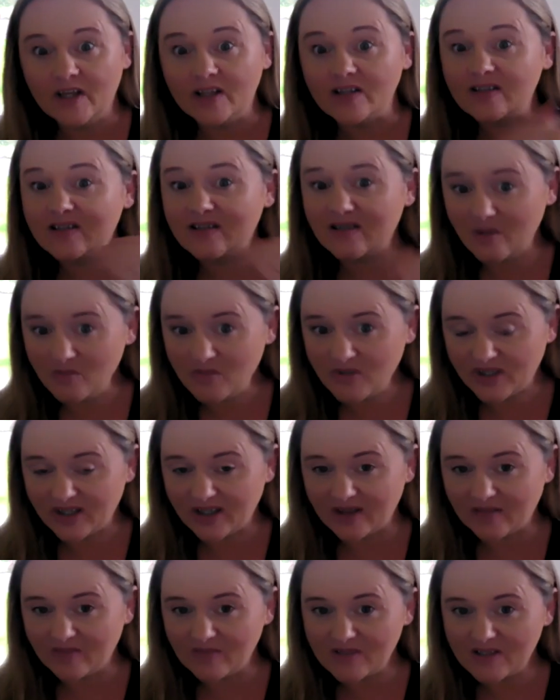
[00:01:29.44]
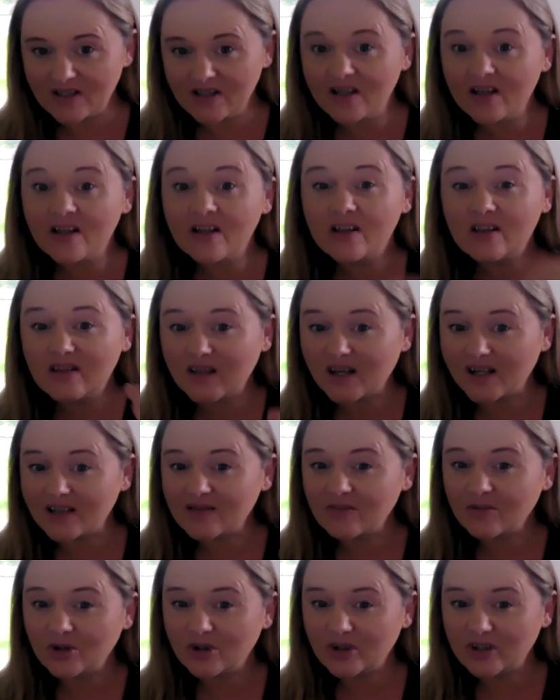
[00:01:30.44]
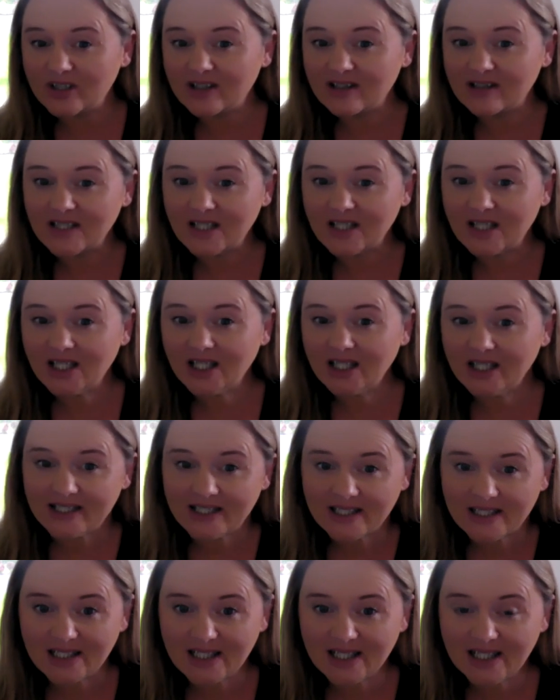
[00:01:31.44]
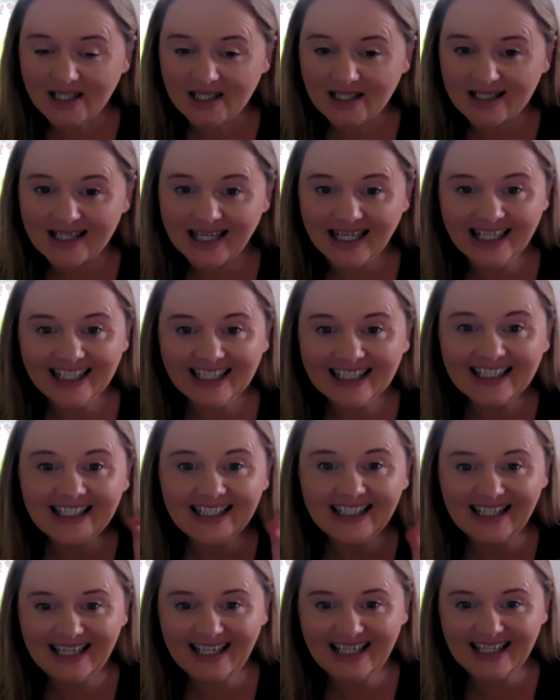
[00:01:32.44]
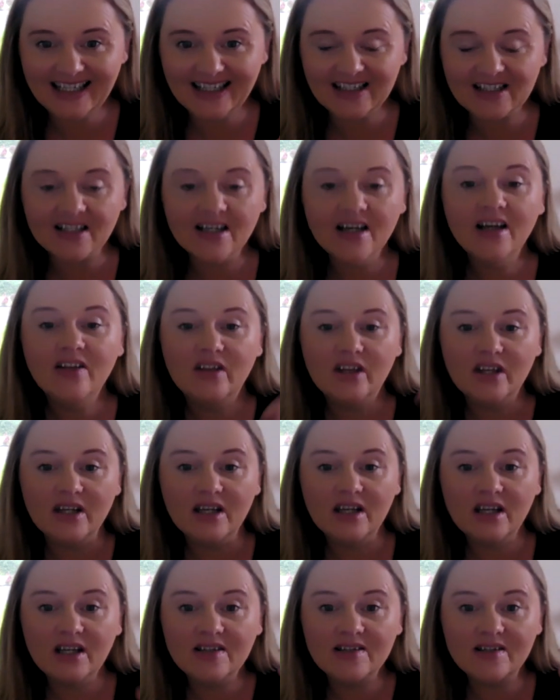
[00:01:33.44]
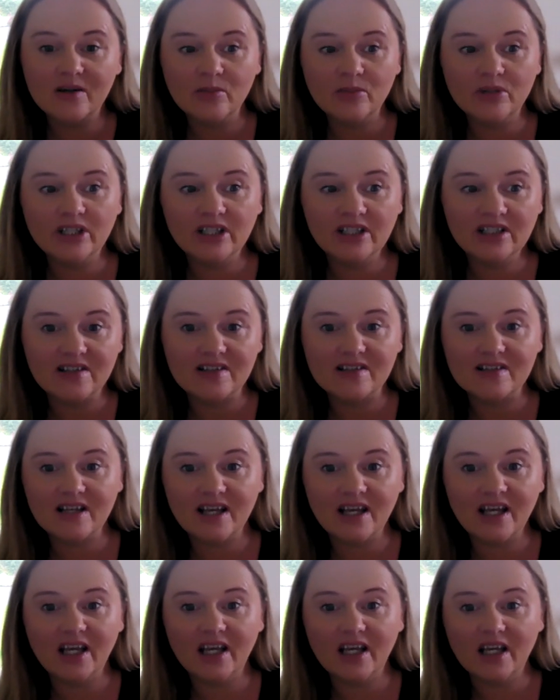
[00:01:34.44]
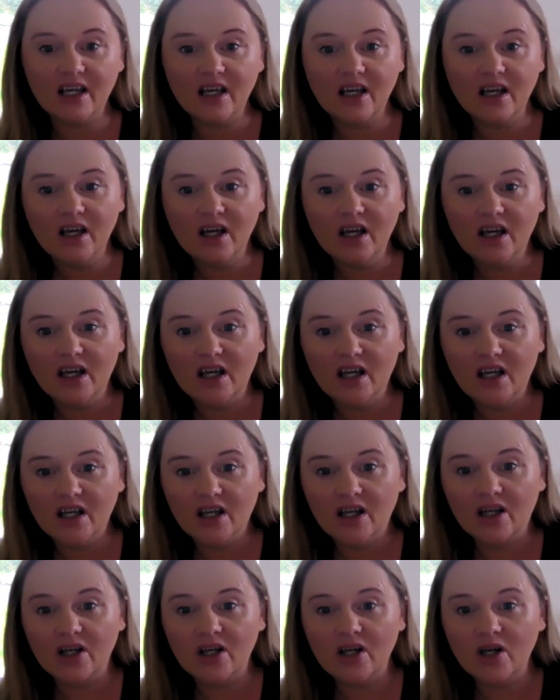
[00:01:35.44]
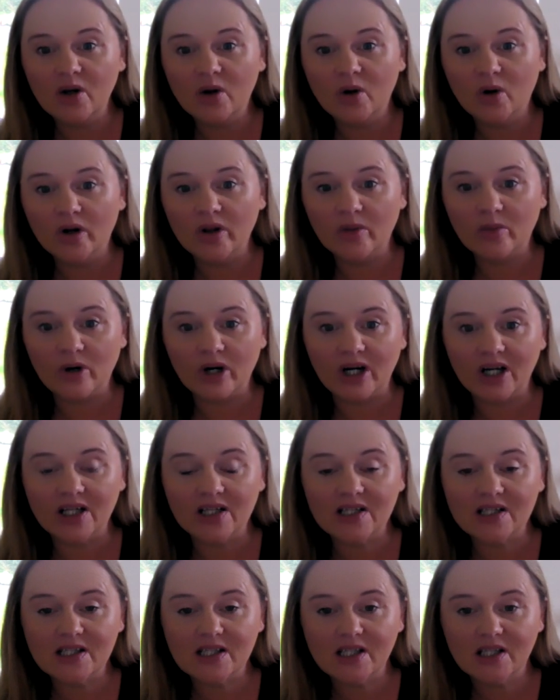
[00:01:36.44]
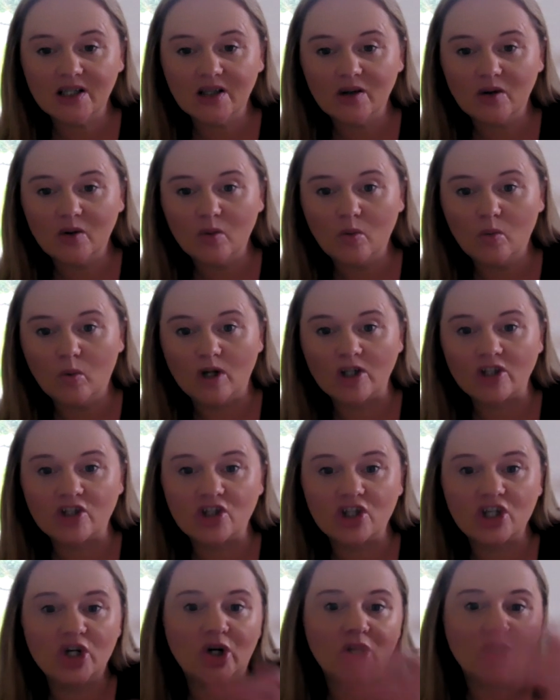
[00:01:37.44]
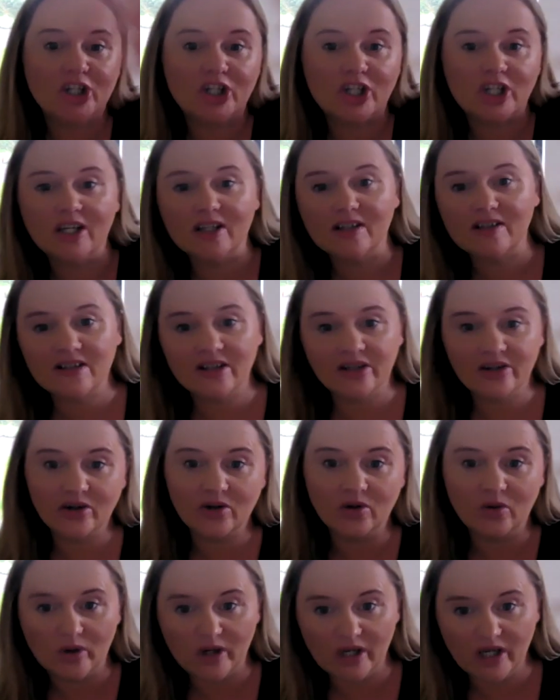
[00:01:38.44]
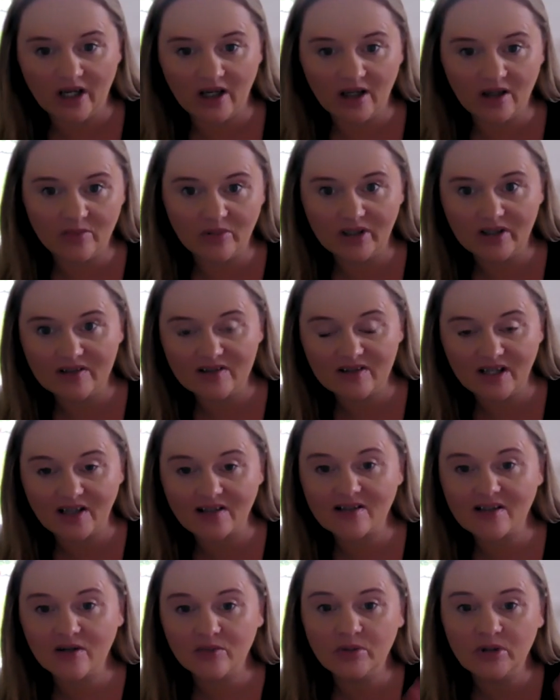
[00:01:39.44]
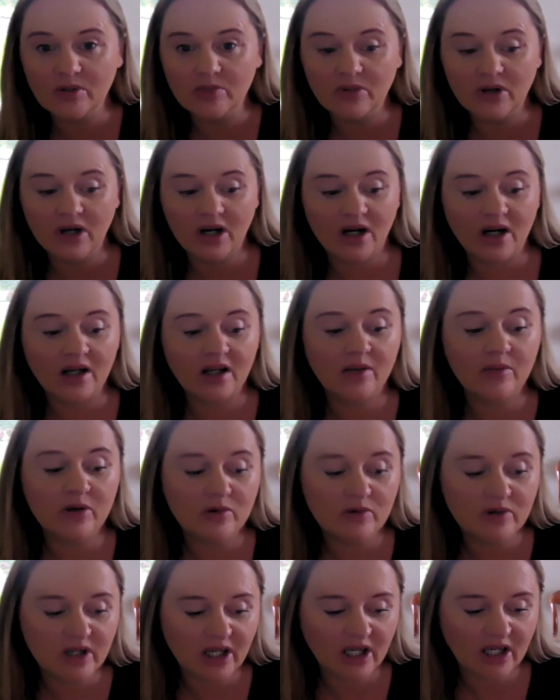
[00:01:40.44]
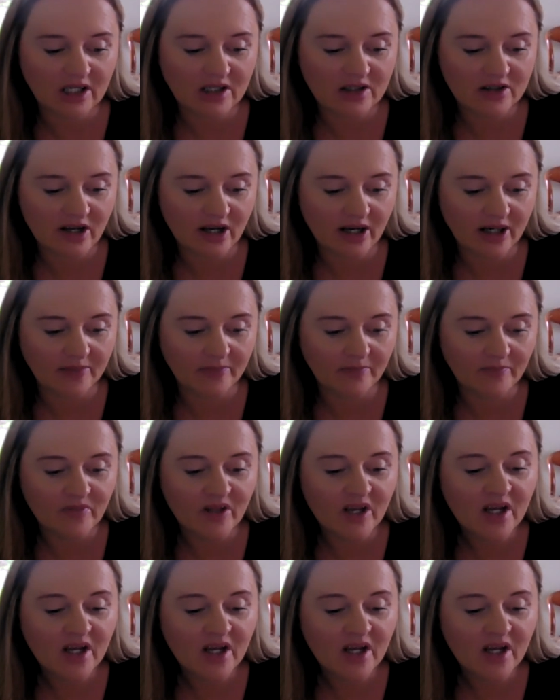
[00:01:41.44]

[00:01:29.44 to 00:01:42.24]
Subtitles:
And sometimes that's what autistic kids and teens need. They need somebody to say, ignore the words, watch the other things that are going on, because that's how people are communicating.